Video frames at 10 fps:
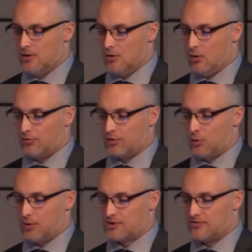Over the
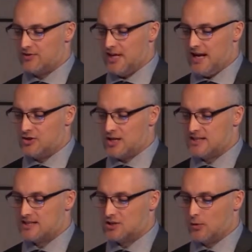course of the day,
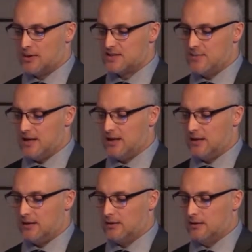Jason's noise
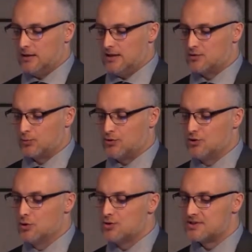making is
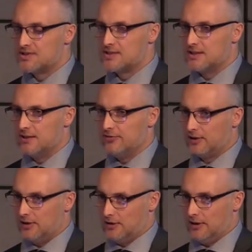reduced
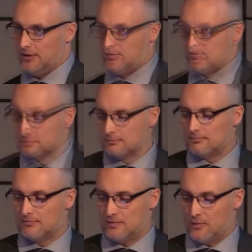significantly.
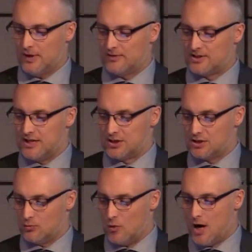We have
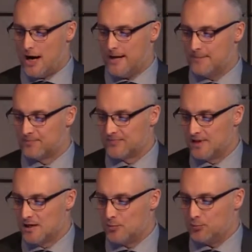extinction. Why?
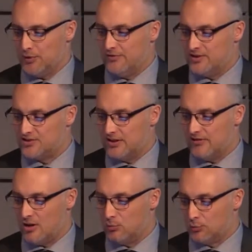Previously
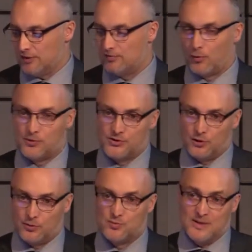available reinforcer,
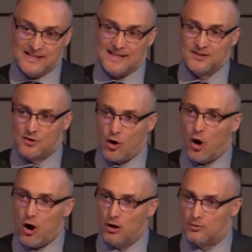which is being sent to the
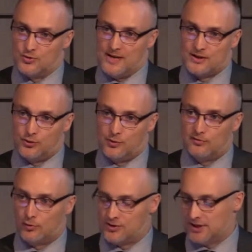hall, which is actually
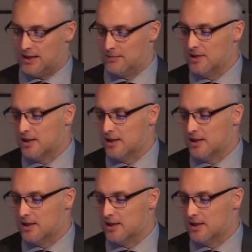reinforcing him,